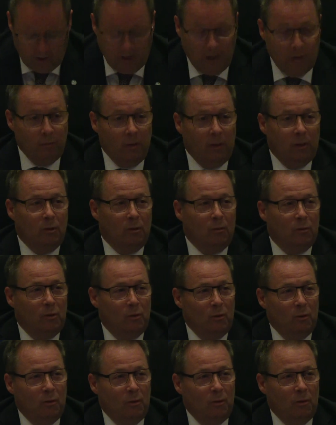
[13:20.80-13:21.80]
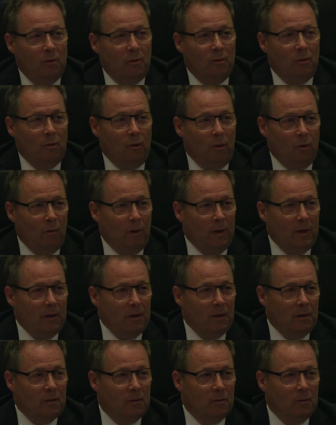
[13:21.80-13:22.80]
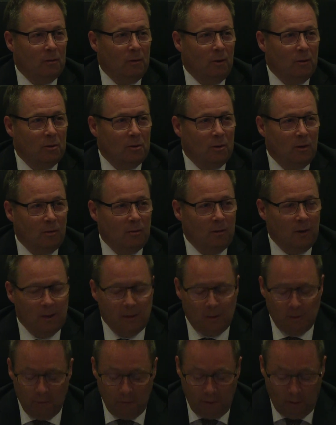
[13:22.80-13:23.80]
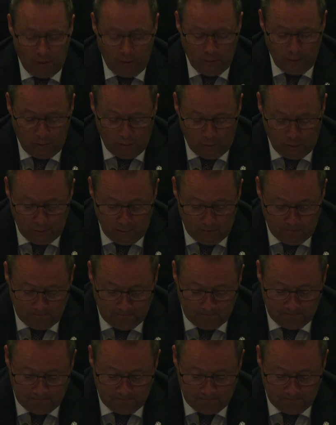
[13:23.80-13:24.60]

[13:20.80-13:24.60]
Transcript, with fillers: again, welcome to Norway, to Oslo, and to Holmenkollen.